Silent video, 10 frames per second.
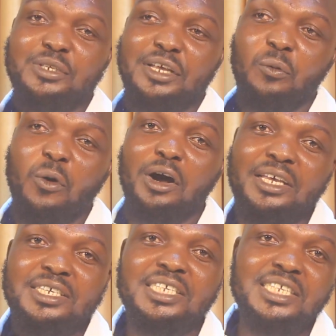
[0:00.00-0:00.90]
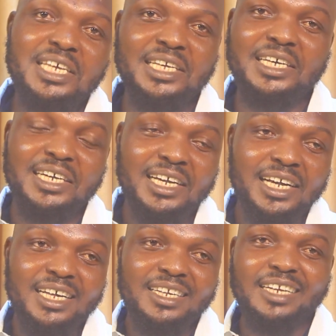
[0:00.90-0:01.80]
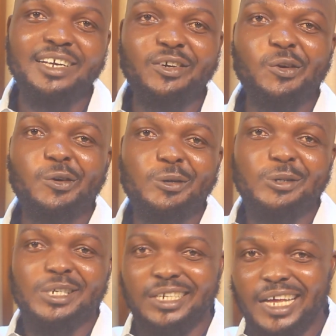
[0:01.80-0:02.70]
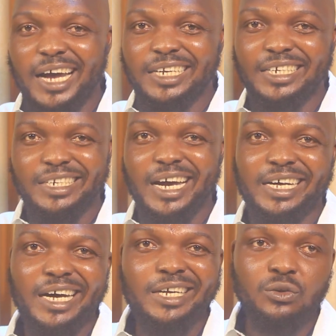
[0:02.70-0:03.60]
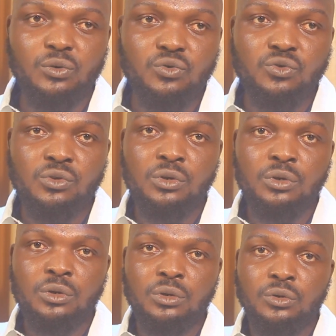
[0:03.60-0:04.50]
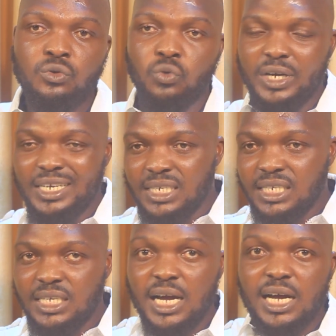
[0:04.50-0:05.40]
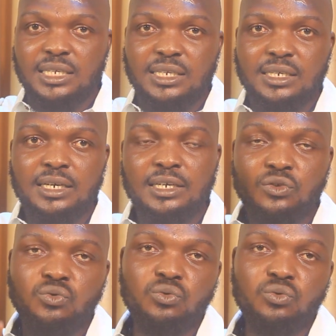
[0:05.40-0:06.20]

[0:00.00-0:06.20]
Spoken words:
the walking stick that they use in herding their cattle to insert into